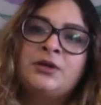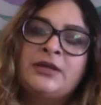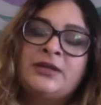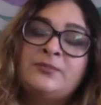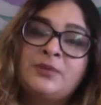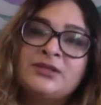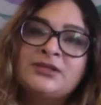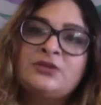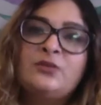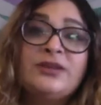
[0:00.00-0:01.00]
in
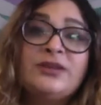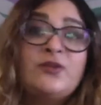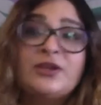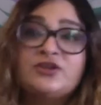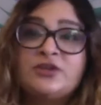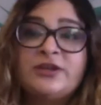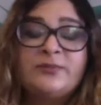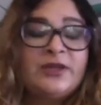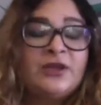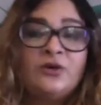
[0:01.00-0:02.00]
person or whether you're actually
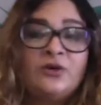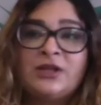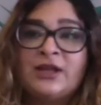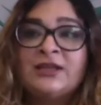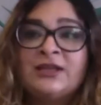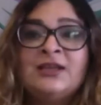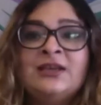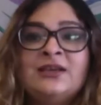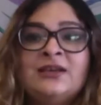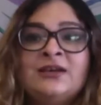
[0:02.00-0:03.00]
appearing online.
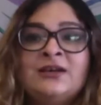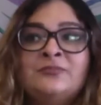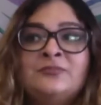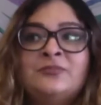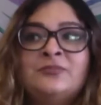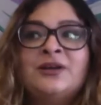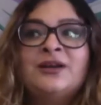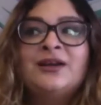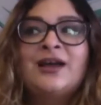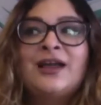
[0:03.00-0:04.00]

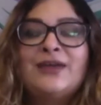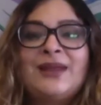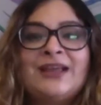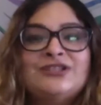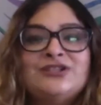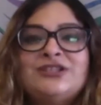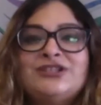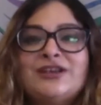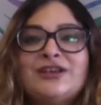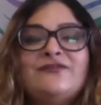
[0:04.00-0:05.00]
I will actually
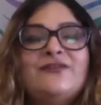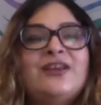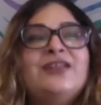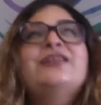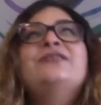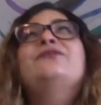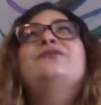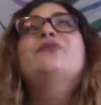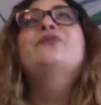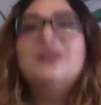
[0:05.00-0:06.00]
share a very
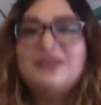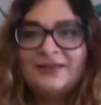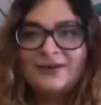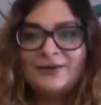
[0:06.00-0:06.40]
funny